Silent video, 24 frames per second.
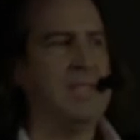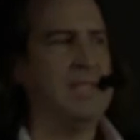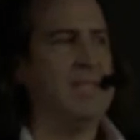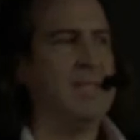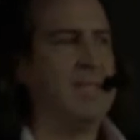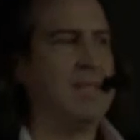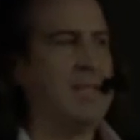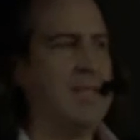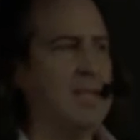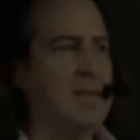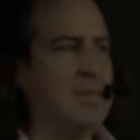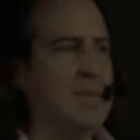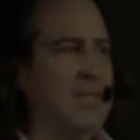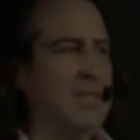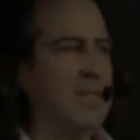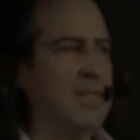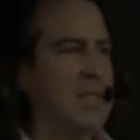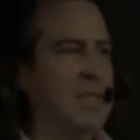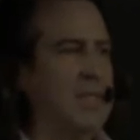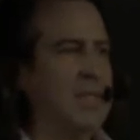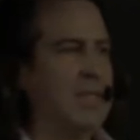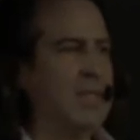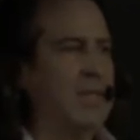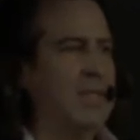seen it
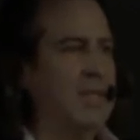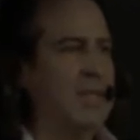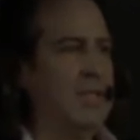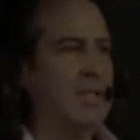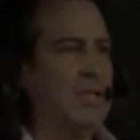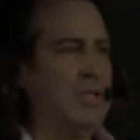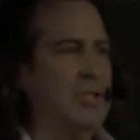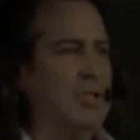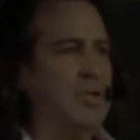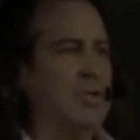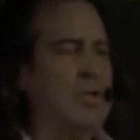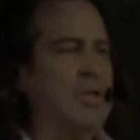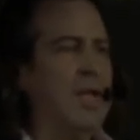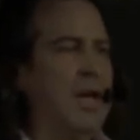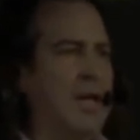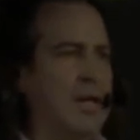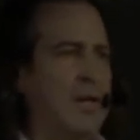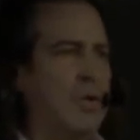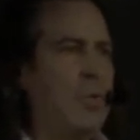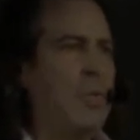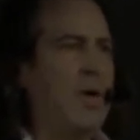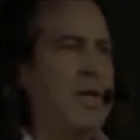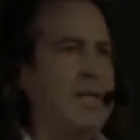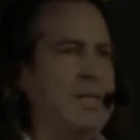coming, you're
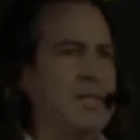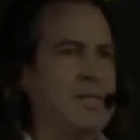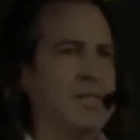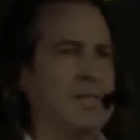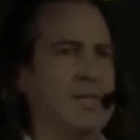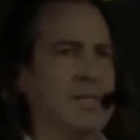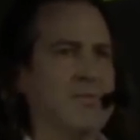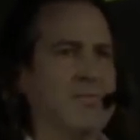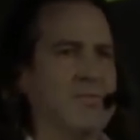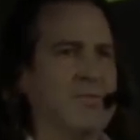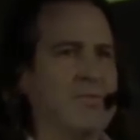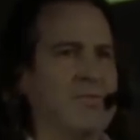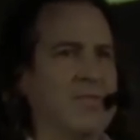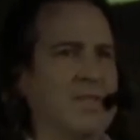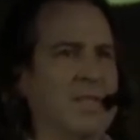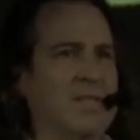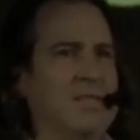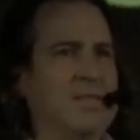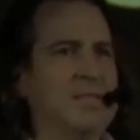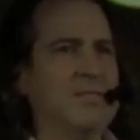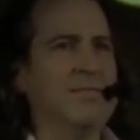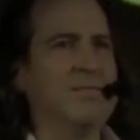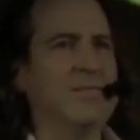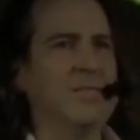not quite as
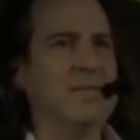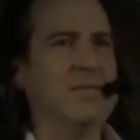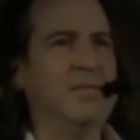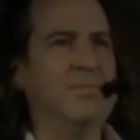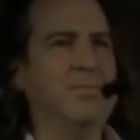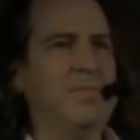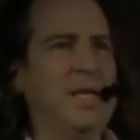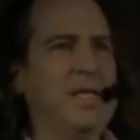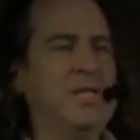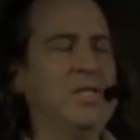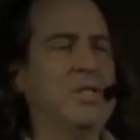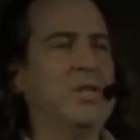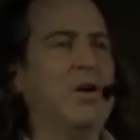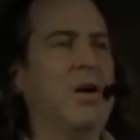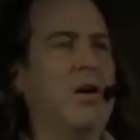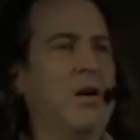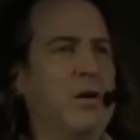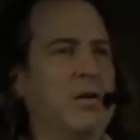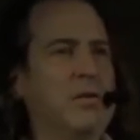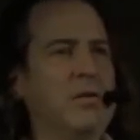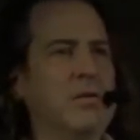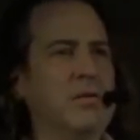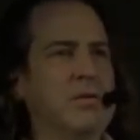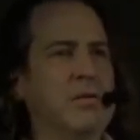self-reflective. It makes it
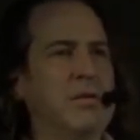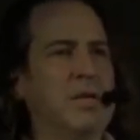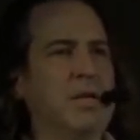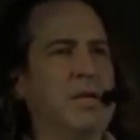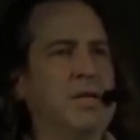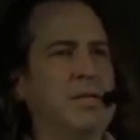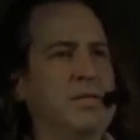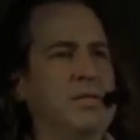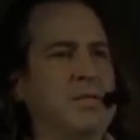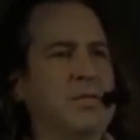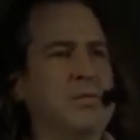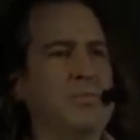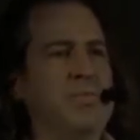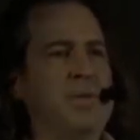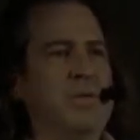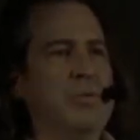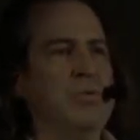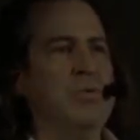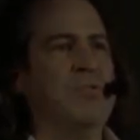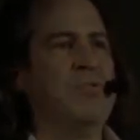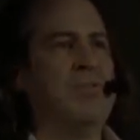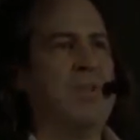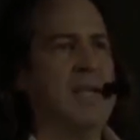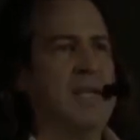harder to be
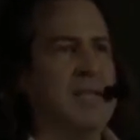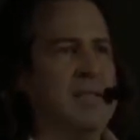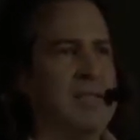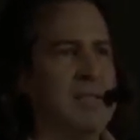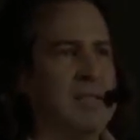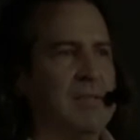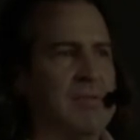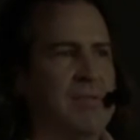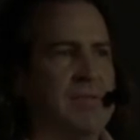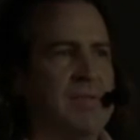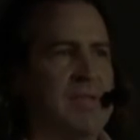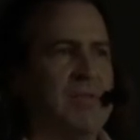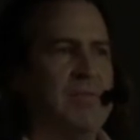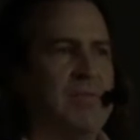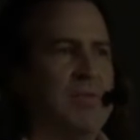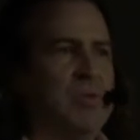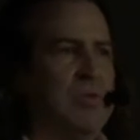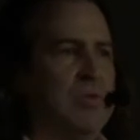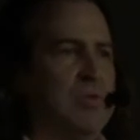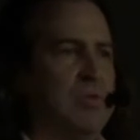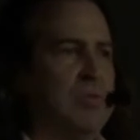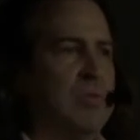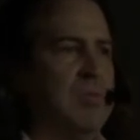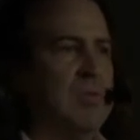reflective if
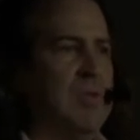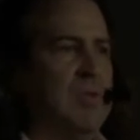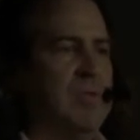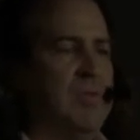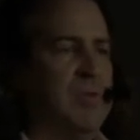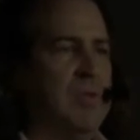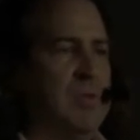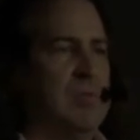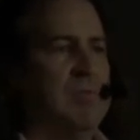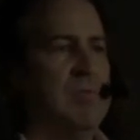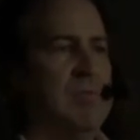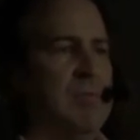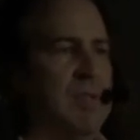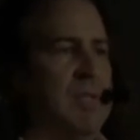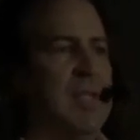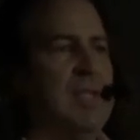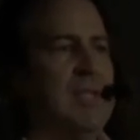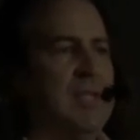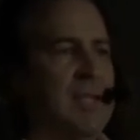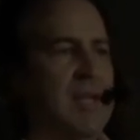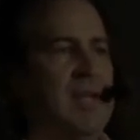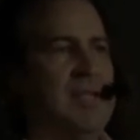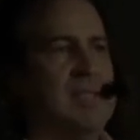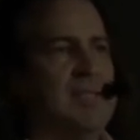you if you're
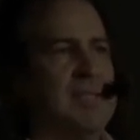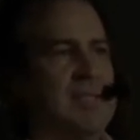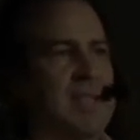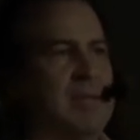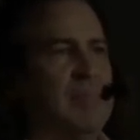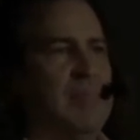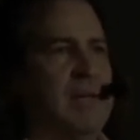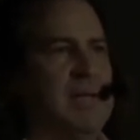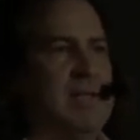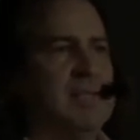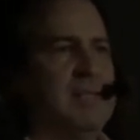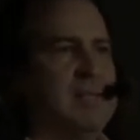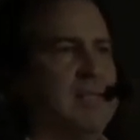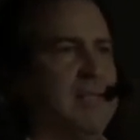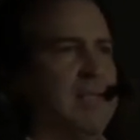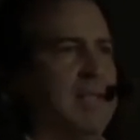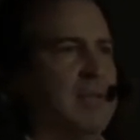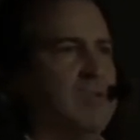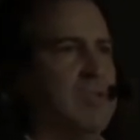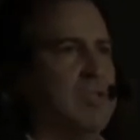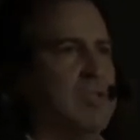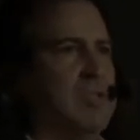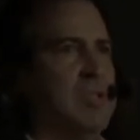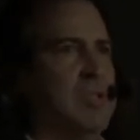letting hindsight bias
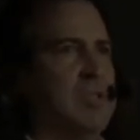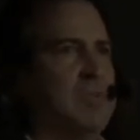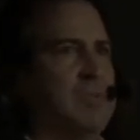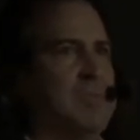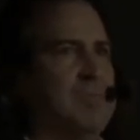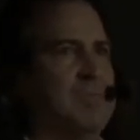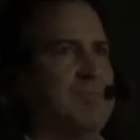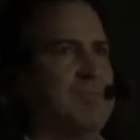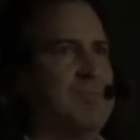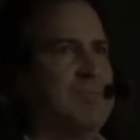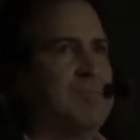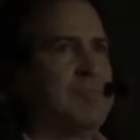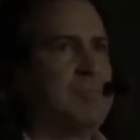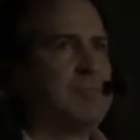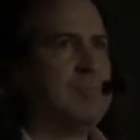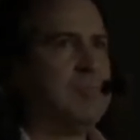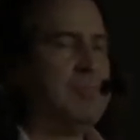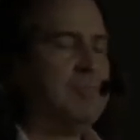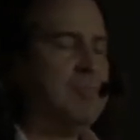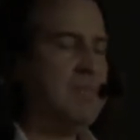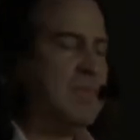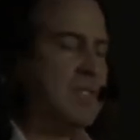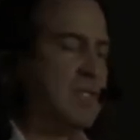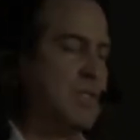cloud your judgment.
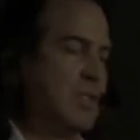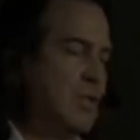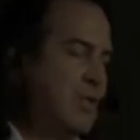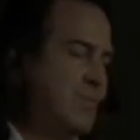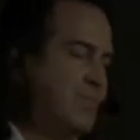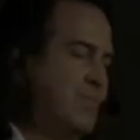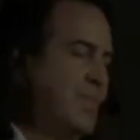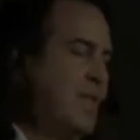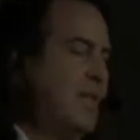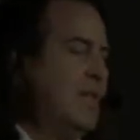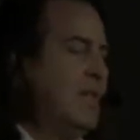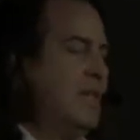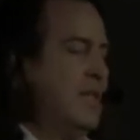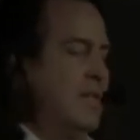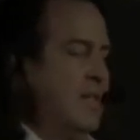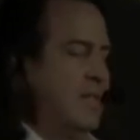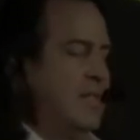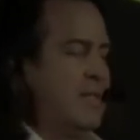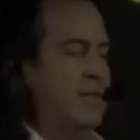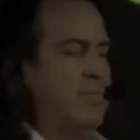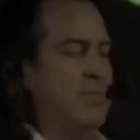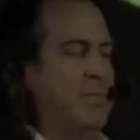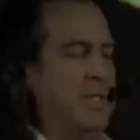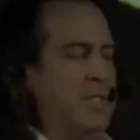So,
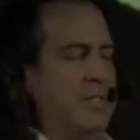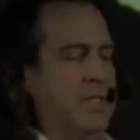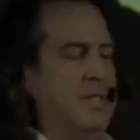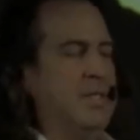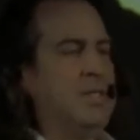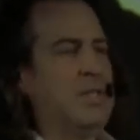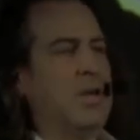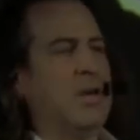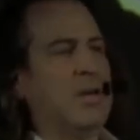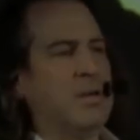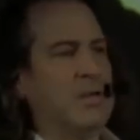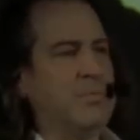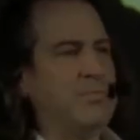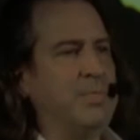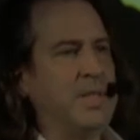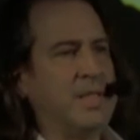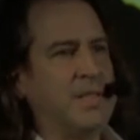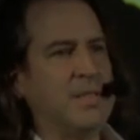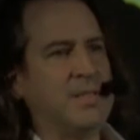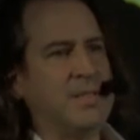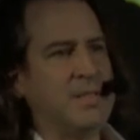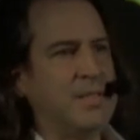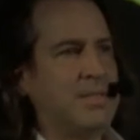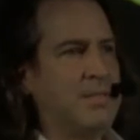it, but it's hard
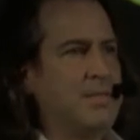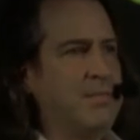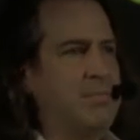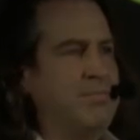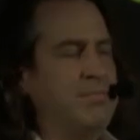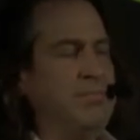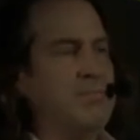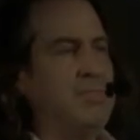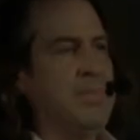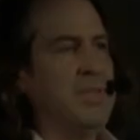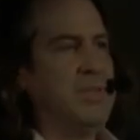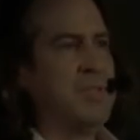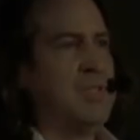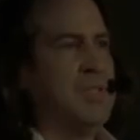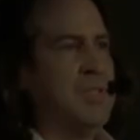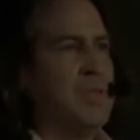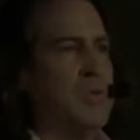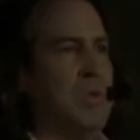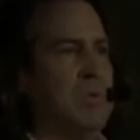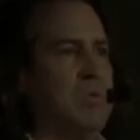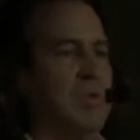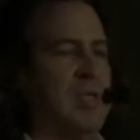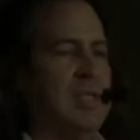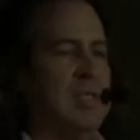because it's built
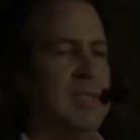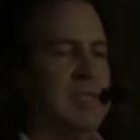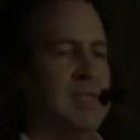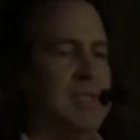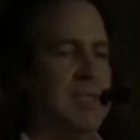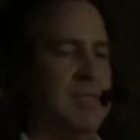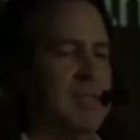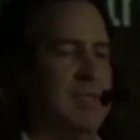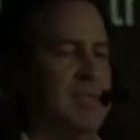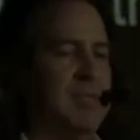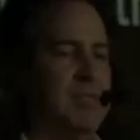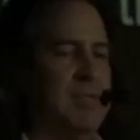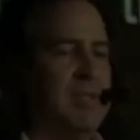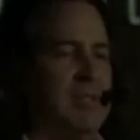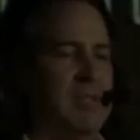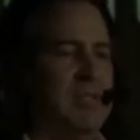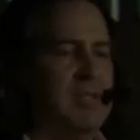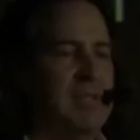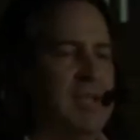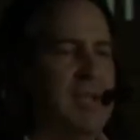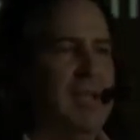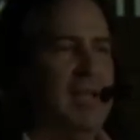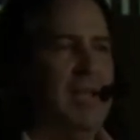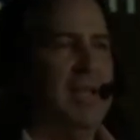into our brains and it's
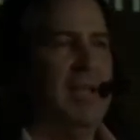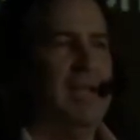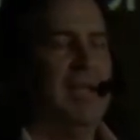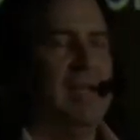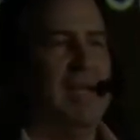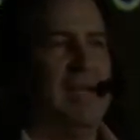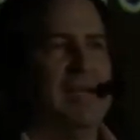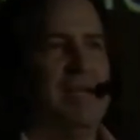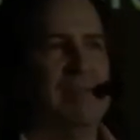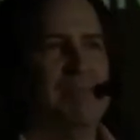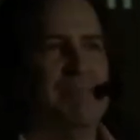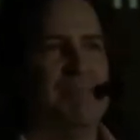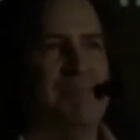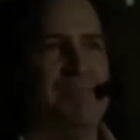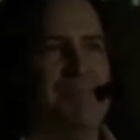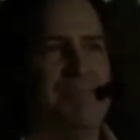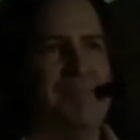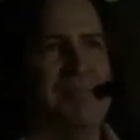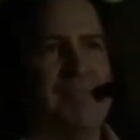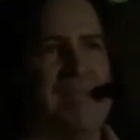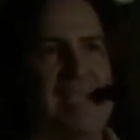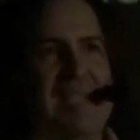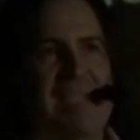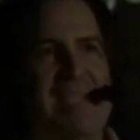difficult.
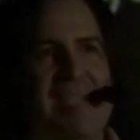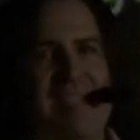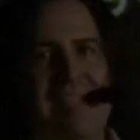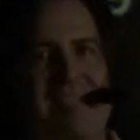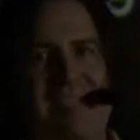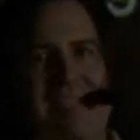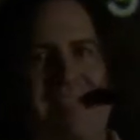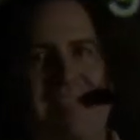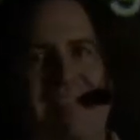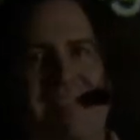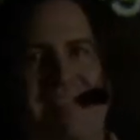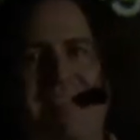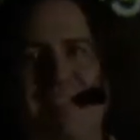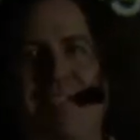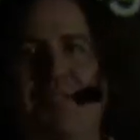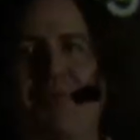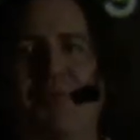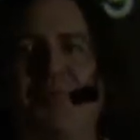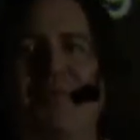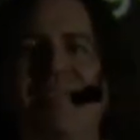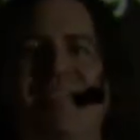Um, this